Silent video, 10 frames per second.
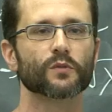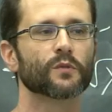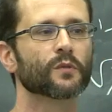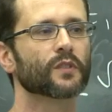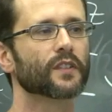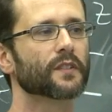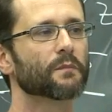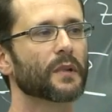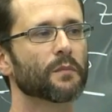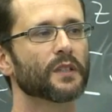to
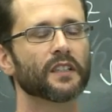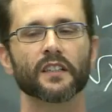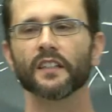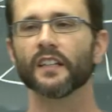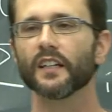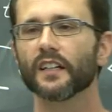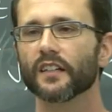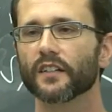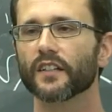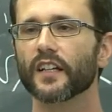maybe
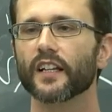uh,